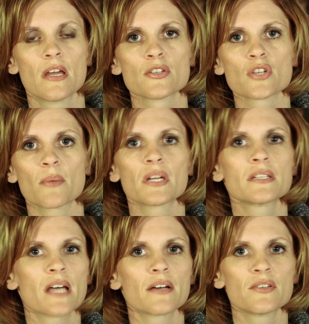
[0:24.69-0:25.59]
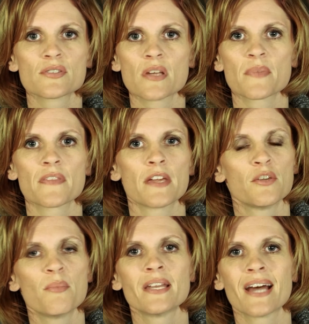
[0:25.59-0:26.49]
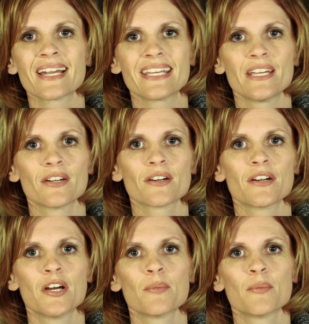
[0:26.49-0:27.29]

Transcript: So I'm going to tell you something that you may not hear,